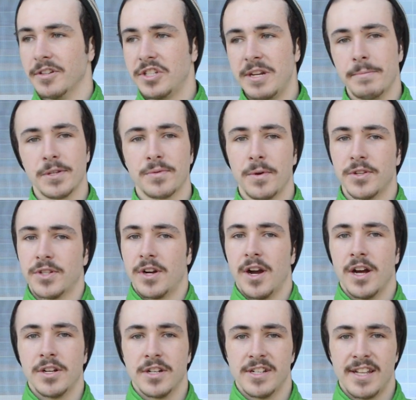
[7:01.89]
the cheapest ones are
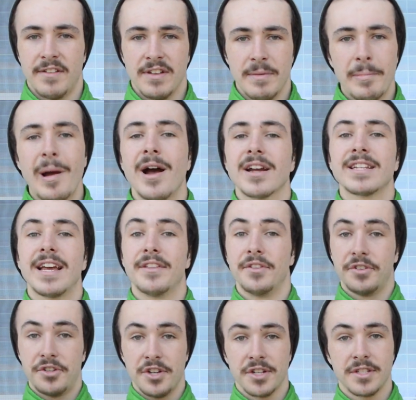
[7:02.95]
$170, and
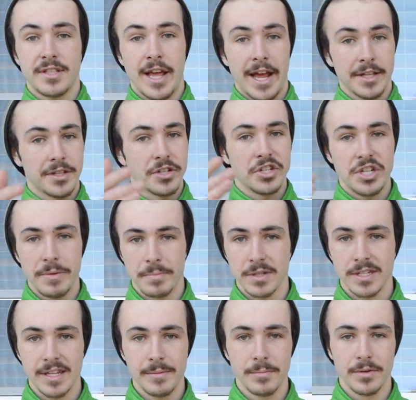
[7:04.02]
they're just that, the
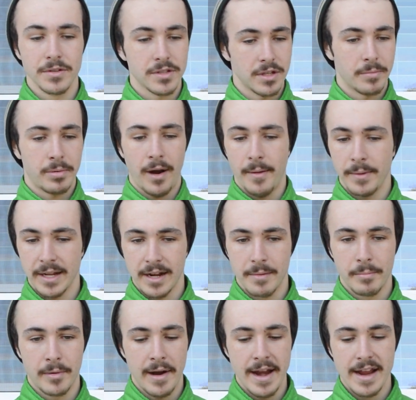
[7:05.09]
cheapest gimbals. They're probably gonna
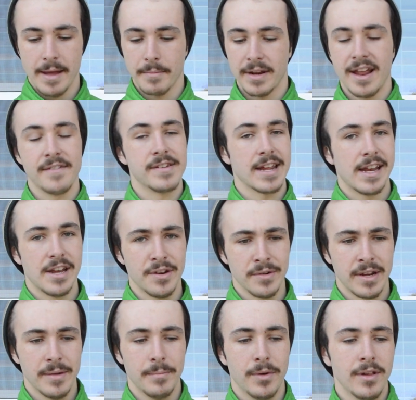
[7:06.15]
break. I'm gonna have to get a new
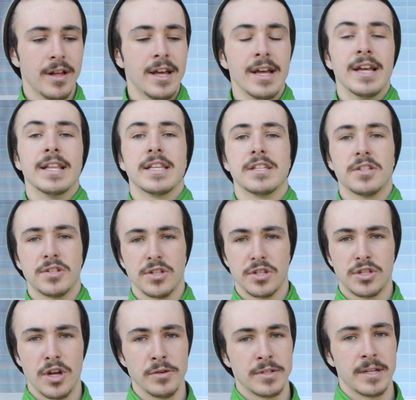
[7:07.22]
gimbal. This is
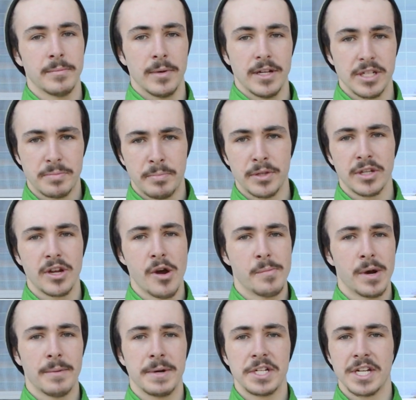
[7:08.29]
just so simple. I just put the
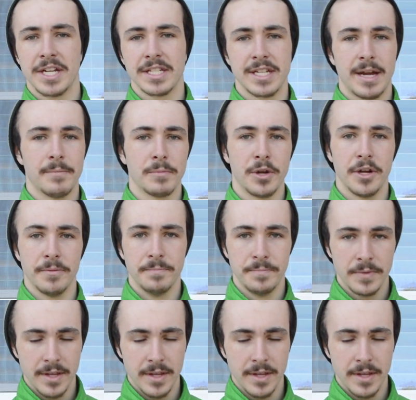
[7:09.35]
GoPro on my chest, I'm good.